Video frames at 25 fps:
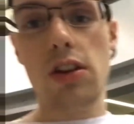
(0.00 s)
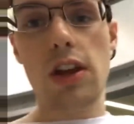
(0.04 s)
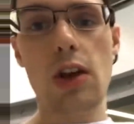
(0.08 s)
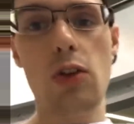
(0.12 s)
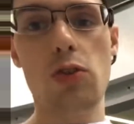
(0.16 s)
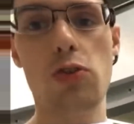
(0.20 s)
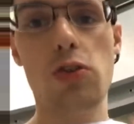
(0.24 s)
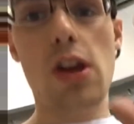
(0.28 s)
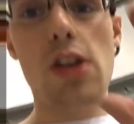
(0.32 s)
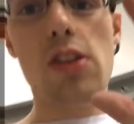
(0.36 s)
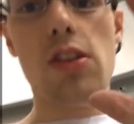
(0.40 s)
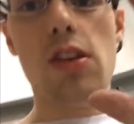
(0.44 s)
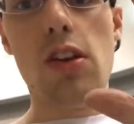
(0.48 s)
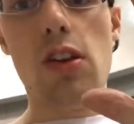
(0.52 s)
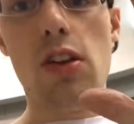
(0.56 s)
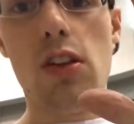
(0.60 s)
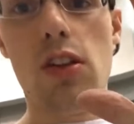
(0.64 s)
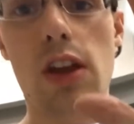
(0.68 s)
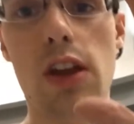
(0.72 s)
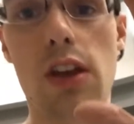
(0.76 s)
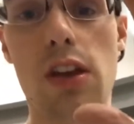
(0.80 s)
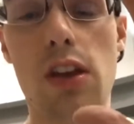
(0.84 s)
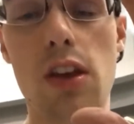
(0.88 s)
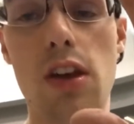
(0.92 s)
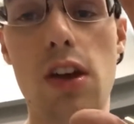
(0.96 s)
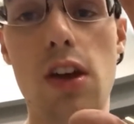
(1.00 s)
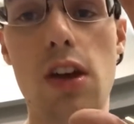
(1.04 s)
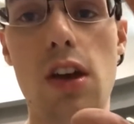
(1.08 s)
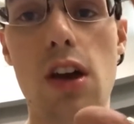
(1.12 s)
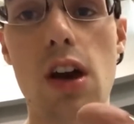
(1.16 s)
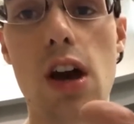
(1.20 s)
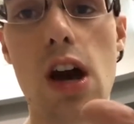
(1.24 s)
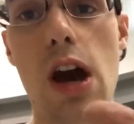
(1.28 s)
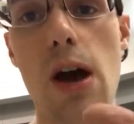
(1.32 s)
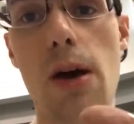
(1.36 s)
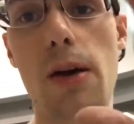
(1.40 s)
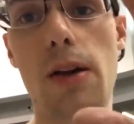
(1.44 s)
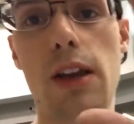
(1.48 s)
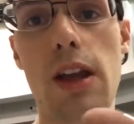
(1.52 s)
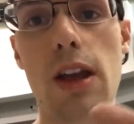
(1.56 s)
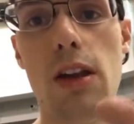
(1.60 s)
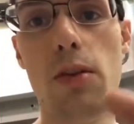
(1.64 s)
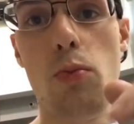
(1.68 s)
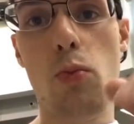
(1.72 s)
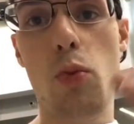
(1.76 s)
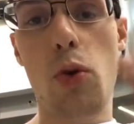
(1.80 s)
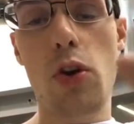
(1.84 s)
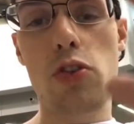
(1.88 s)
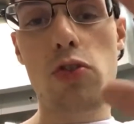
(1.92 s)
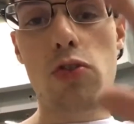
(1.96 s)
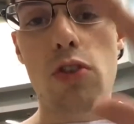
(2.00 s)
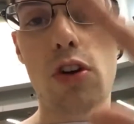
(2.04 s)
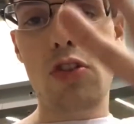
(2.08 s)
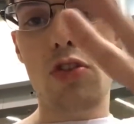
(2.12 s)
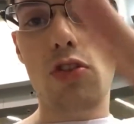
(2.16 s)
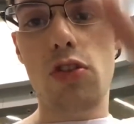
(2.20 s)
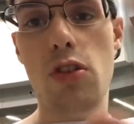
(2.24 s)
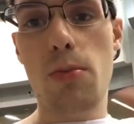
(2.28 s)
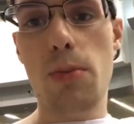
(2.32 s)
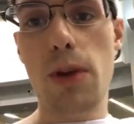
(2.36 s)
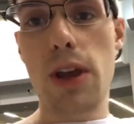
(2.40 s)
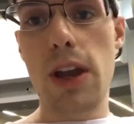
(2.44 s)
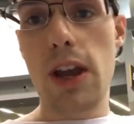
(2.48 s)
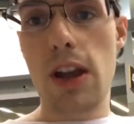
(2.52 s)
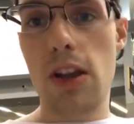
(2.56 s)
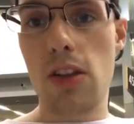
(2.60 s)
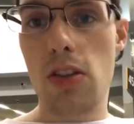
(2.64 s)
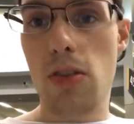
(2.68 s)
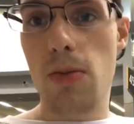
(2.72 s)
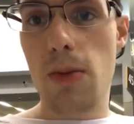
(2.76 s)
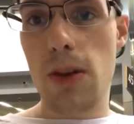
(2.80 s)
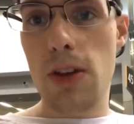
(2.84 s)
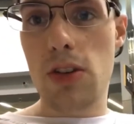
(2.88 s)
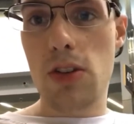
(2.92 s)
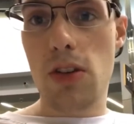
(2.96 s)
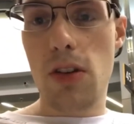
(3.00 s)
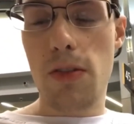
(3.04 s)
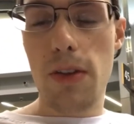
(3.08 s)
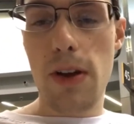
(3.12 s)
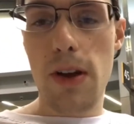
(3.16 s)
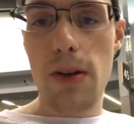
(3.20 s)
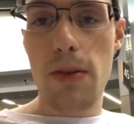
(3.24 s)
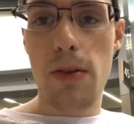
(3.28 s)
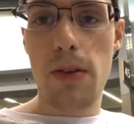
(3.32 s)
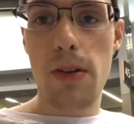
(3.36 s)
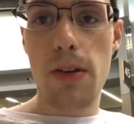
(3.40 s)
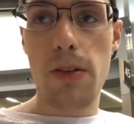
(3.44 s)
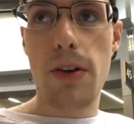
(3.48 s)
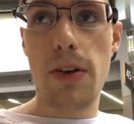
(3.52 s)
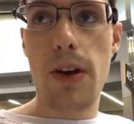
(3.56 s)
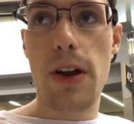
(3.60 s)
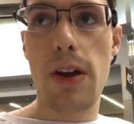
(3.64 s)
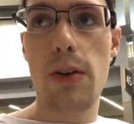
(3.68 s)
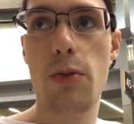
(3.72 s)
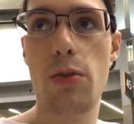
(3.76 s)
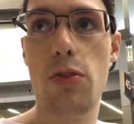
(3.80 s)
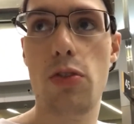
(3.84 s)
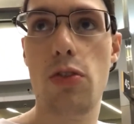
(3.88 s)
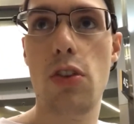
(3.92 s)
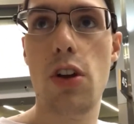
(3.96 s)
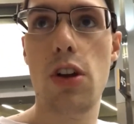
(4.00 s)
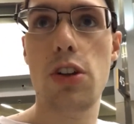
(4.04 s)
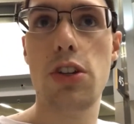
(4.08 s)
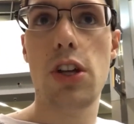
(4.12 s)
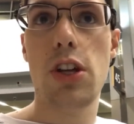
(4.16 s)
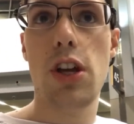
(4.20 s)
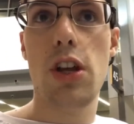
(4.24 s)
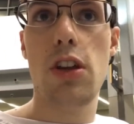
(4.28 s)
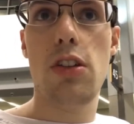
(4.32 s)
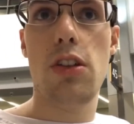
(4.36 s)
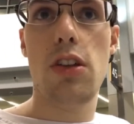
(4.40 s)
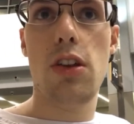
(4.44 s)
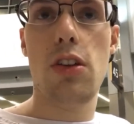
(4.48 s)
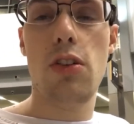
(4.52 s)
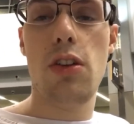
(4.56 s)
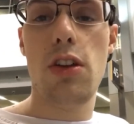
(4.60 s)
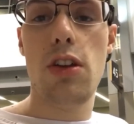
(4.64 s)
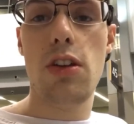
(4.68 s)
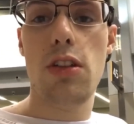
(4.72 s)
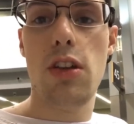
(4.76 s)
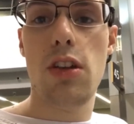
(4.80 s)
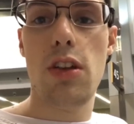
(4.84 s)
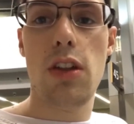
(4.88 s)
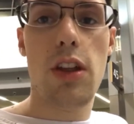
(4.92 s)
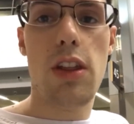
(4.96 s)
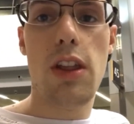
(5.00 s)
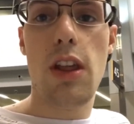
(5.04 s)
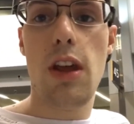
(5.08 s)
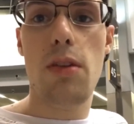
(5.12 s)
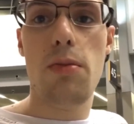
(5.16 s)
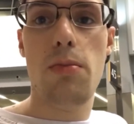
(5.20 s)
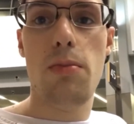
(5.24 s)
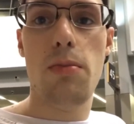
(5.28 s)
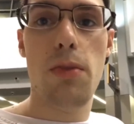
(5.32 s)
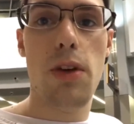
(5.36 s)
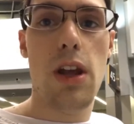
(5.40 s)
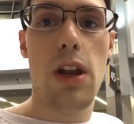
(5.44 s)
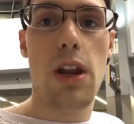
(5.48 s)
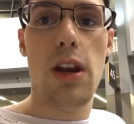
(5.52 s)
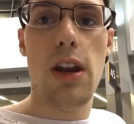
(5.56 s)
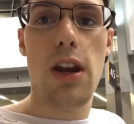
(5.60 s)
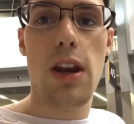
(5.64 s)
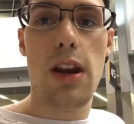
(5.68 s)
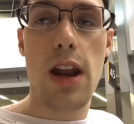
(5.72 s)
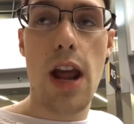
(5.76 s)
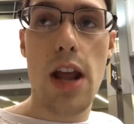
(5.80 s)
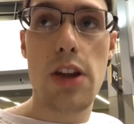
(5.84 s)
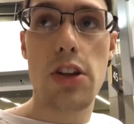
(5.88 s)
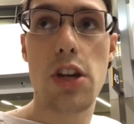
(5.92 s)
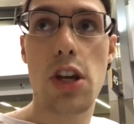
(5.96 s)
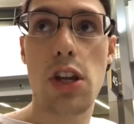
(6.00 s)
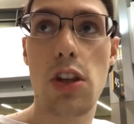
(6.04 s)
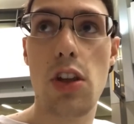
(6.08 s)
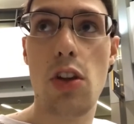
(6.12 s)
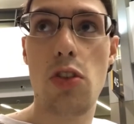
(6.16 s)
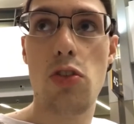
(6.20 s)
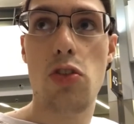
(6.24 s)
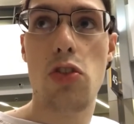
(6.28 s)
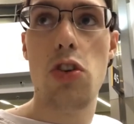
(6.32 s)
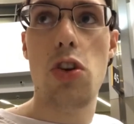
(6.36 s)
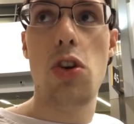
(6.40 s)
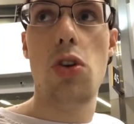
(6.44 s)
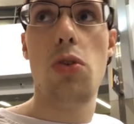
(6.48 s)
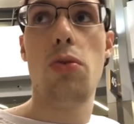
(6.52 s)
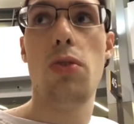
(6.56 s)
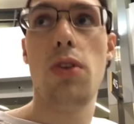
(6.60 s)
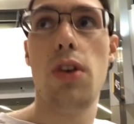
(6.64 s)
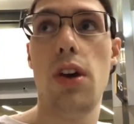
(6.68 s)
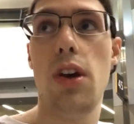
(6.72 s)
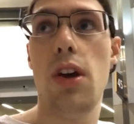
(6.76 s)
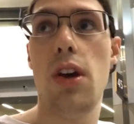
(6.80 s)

They also had to like uh, get moisturizer on my hands to make sure if I if I was touching anything or anything like that. And that checked out too.